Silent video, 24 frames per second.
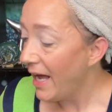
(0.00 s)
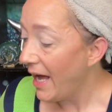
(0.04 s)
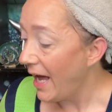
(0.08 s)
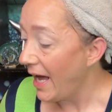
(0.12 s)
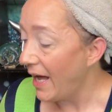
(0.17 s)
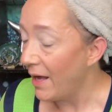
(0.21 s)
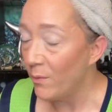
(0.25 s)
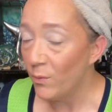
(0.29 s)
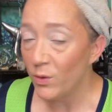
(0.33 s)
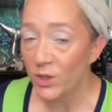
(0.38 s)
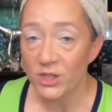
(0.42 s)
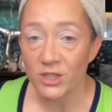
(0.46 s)

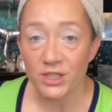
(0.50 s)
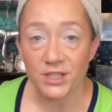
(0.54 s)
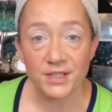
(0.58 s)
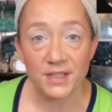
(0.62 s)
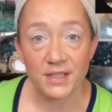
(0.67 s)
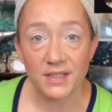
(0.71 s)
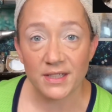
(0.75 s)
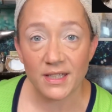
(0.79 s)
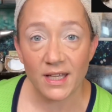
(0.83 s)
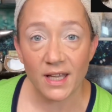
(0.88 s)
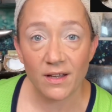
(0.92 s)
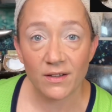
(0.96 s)
and we just sit
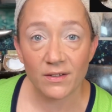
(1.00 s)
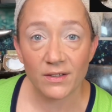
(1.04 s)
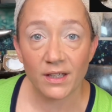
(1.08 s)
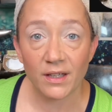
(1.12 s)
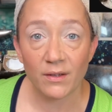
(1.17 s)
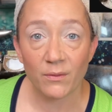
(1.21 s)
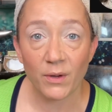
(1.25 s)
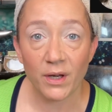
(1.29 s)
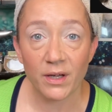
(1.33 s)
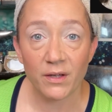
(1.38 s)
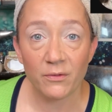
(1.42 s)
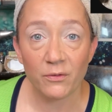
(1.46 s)
down, get
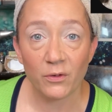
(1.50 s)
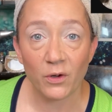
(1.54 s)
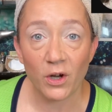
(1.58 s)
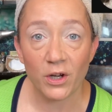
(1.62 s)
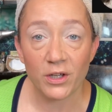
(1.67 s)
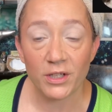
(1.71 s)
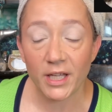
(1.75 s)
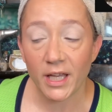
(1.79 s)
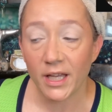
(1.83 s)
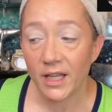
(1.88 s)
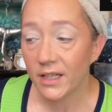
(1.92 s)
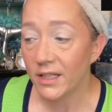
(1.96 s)
ready for our
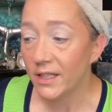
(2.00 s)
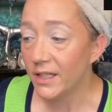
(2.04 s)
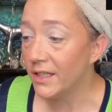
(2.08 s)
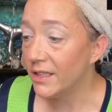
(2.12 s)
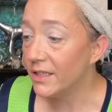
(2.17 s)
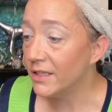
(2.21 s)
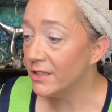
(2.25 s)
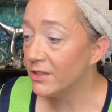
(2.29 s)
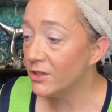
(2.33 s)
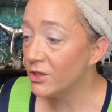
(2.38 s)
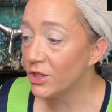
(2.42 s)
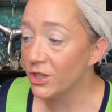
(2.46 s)
day
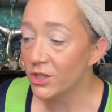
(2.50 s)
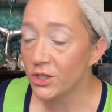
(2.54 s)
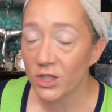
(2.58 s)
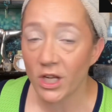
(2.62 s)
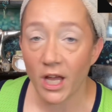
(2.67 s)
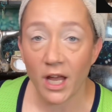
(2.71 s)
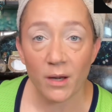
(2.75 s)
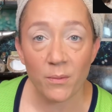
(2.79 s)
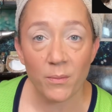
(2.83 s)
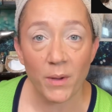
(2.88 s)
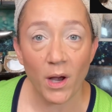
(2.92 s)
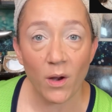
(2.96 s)
and chit
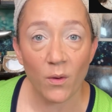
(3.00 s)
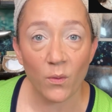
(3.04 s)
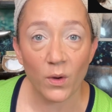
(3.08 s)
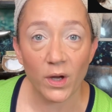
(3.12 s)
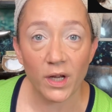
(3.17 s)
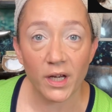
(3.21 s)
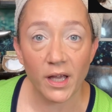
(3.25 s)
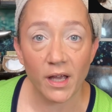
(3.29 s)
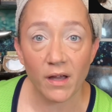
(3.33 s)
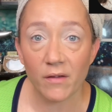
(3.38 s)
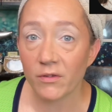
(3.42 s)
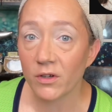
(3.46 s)
chat about
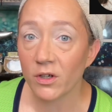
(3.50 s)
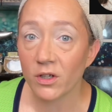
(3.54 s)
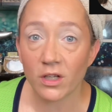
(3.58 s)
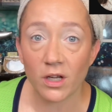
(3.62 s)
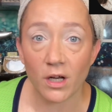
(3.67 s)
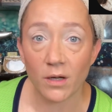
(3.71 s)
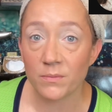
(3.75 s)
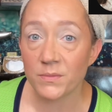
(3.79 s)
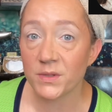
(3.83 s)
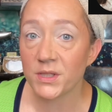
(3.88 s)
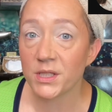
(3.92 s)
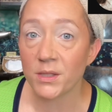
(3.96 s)
whatever
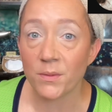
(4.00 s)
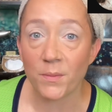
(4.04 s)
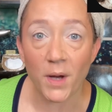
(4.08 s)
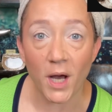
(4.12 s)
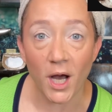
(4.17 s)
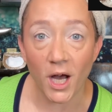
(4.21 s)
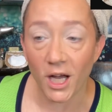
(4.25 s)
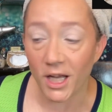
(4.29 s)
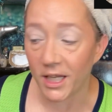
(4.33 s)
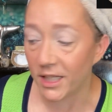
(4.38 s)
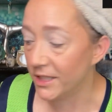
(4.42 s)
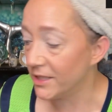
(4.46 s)
comes to
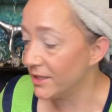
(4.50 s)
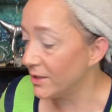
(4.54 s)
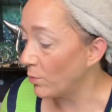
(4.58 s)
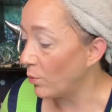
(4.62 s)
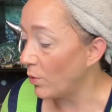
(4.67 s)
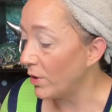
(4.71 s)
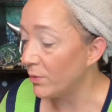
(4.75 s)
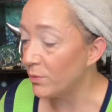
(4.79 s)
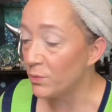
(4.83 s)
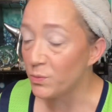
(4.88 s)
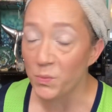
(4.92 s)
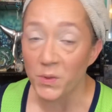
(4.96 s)
mind,
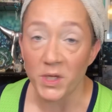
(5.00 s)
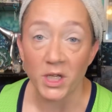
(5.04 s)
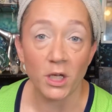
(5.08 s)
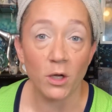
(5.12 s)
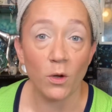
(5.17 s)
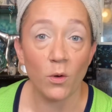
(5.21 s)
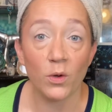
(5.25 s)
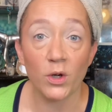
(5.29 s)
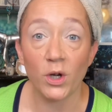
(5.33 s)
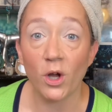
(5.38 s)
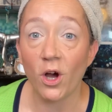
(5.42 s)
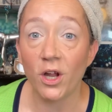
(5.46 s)
what's been
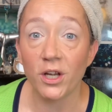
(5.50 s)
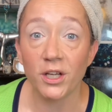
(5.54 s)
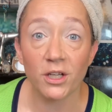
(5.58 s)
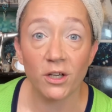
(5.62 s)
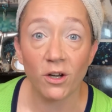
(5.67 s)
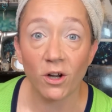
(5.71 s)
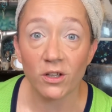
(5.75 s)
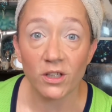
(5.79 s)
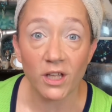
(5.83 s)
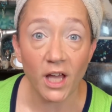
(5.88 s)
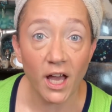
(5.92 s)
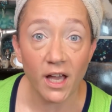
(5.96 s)
going on in
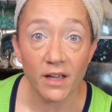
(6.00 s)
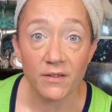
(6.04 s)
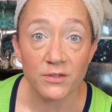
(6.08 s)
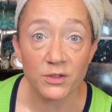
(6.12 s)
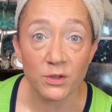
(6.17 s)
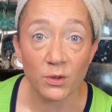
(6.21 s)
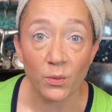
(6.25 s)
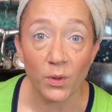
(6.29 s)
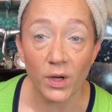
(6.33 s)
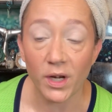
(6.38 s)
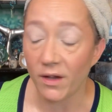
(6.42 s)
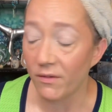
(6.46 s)
our lives
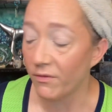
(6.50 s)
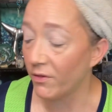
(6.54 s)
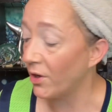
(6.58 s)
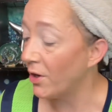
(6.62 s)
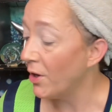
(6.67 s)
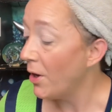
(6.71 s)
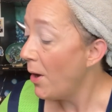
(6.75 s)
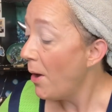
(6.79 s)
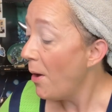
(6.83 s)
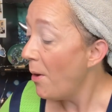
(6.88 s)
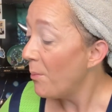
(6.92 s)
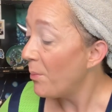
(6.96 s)
or whatever.
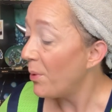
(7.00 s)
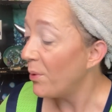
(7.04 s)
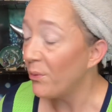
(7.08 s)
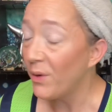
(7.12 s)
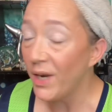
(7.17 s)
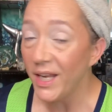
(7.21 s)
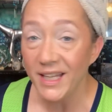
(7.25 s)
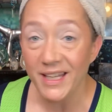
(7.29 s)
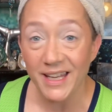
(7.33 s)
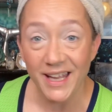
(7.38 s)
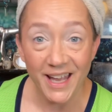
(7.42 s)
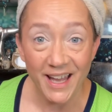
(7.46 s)
But
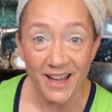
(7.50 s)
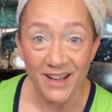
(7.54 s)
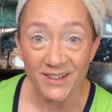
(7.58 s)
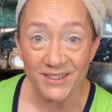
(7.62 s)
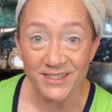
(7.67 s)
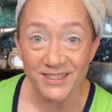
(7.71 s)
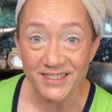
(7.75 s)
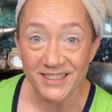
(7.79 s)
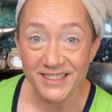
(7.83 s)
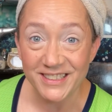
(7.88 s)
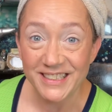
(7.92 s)
right now,